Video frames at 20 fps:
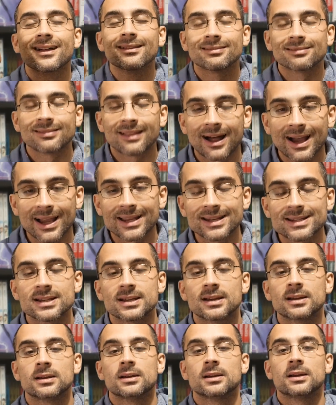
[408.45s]
Light.
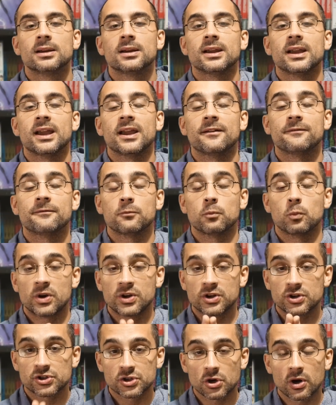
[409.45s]
If
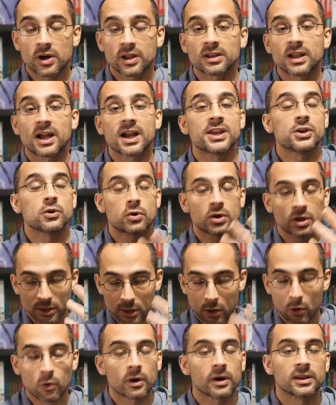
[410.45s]
When you're starting light, you can
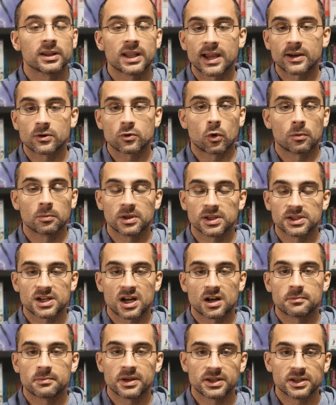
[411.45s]
lower it like normal. It's
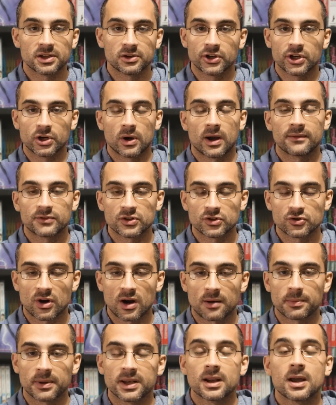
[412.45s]
not a big deal. You don't have to
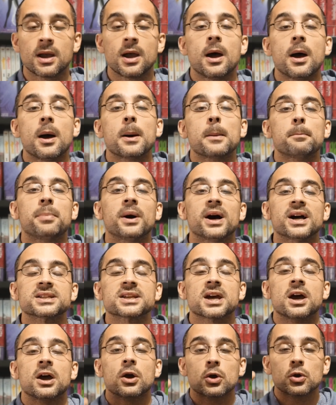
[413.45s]
drop it. But
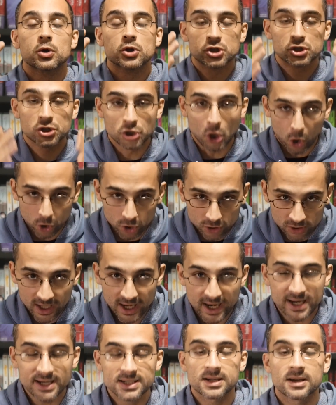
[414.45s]
start
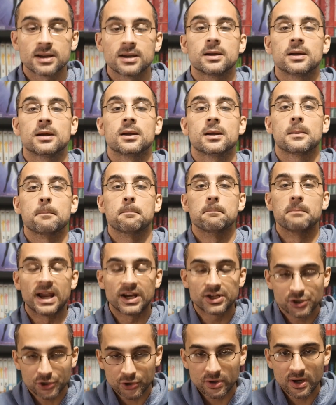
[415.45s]
light.
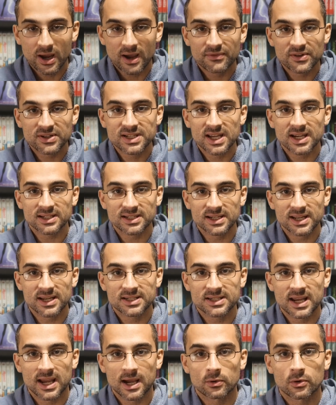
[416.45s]
Make sure you have the
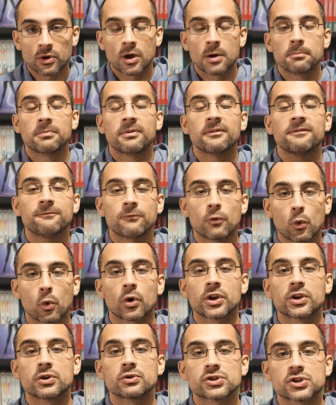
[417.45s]
technique down
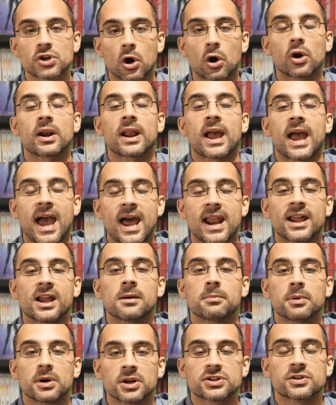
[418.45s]
before you start adding
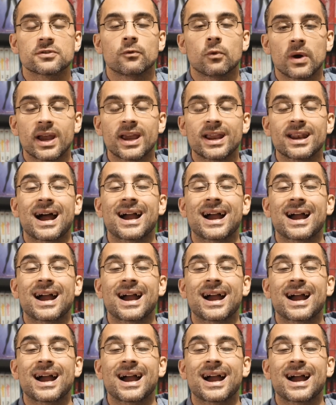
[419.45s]
a bunch of weight.